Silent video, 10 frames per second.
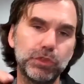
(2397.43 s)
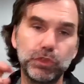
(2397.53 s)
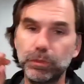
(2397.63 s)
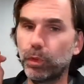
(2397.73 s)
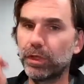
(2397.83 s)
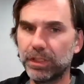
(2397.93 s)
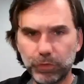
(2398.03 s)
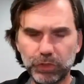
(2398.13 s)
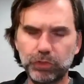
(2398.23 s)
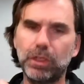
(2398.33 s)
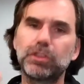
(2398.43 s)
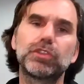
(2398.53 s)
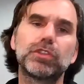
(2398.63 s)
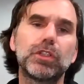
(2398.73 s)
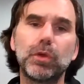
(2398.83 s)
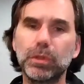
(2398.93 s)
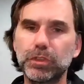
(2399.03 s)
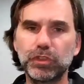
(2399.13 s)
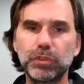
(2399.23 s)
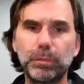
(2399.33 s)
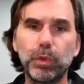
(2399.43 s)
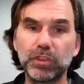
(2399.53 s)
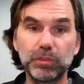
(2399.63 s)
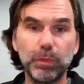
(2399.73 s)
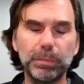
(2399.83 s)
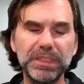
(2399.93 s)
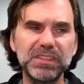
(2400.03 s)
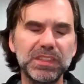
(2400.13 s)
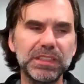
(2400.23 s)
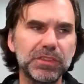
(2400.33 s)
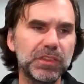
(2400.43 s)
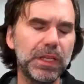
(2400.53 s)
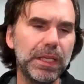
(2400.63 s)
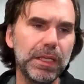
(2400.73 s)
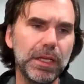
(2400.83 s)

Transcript: to support infrastructure or to support small business.